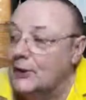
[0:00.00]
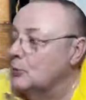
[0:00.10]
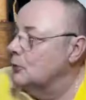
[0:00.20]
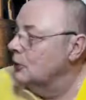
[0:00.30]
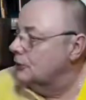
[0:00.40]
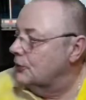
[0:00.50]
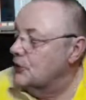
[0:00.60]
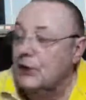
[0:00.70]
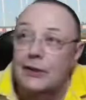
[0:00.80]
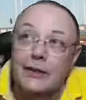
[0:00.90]
work? Did
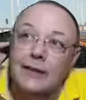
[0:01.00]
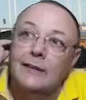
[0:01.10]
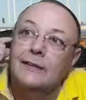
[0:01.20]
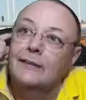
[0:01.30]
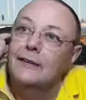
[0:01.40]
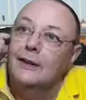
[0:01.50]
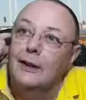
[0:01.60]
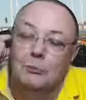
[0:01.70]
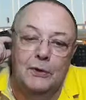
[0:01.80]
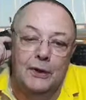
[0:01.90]
you hear that?
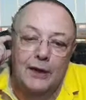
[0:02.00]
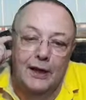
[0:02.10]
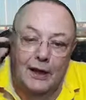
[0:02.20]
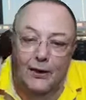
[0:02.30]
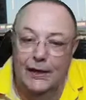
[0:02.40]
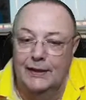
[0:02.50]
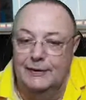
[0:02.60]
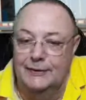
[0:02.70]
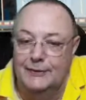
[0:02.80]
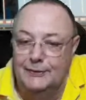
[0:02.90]

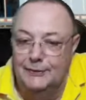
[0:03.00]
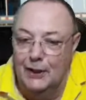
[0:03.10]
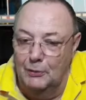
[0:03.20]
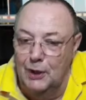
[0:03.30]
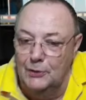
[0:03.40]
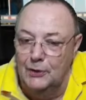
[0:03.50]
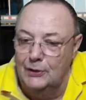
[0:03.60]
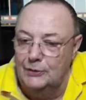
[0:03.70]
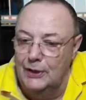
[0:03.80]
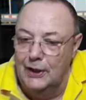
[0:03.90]
I
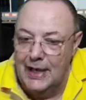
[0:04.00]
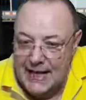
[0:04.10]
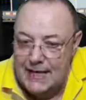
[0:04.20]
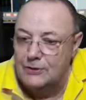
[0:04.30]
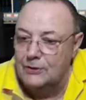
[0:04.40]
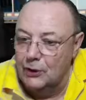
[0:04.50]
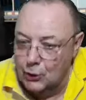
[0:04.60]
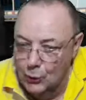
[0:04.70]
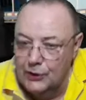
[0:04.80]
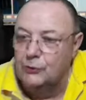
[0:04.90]
hear,
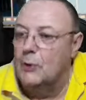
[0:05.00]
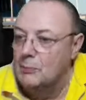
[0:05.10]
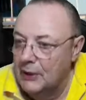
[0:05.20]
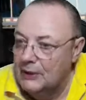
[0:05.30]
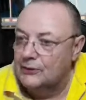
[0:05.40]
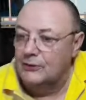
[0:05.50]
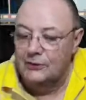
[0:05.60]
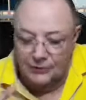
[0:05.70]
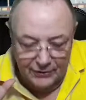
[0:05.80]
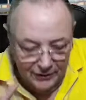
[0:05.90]
according to my
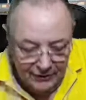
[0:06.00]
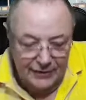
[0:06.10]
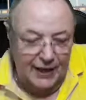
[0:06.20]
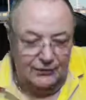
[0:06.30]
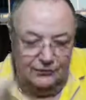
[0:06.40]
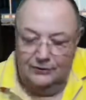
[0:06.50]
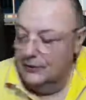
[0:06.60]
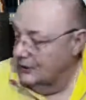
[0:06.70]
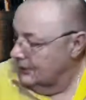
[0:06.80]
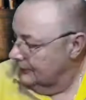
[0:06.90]
meters, yes,
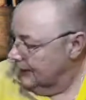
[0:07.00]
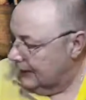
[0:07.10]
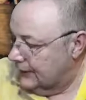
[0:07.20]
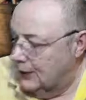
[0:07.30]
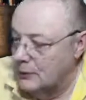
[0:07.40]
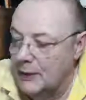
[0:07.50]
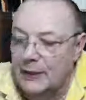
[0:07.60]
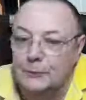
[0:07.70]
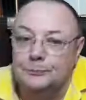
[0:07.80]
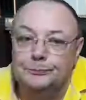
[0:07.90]
that came
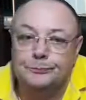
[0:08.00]
out.